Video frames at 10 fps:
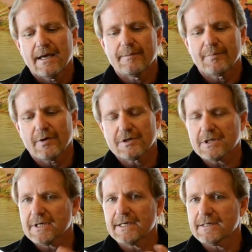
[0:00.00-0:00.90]
And
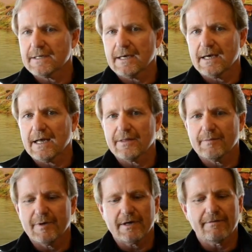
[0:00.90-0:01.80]
personally, uh, on
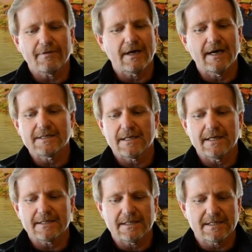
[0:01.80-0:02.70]
the bigger flies, I
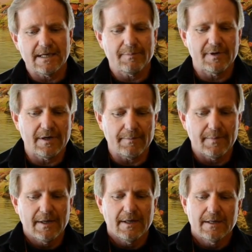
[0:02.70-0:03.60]
like to step it up
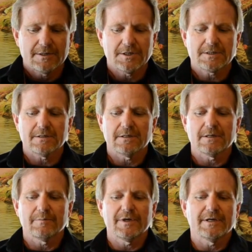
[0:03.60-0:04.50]
just a
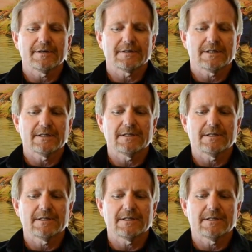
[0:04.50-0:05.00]
little bit. You can see the